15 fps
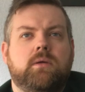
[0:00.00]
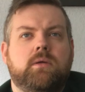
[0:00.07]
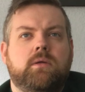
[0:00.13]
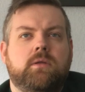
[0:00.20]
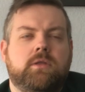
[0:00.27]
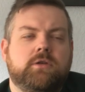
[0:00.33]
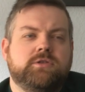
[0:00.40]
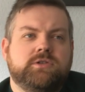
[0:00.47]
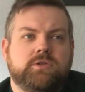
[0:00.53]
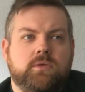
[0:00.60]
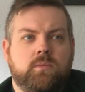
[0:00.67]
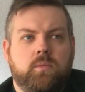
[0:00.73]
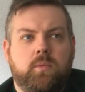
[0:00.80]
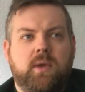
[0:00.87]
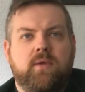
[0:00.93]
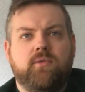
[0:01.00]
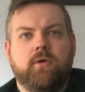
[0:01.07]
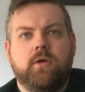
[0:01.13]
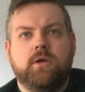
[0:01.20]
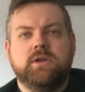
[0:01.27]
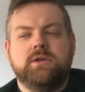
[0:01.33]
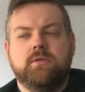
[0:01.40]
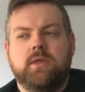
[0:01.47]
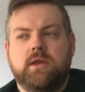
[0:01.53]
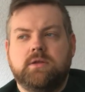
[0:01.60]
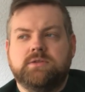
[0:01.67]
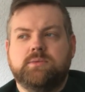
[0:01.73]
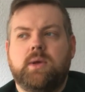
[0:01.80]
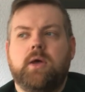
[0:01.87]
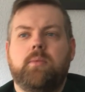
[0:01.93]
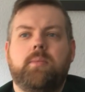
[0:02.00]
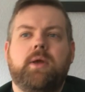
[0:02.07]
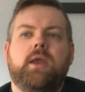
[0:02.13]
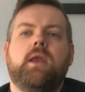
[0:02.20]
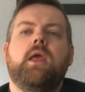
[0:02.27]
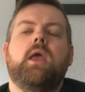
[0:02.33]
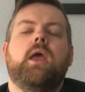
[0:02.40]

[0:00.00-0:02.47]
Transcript: there's a way for her to do that as well. But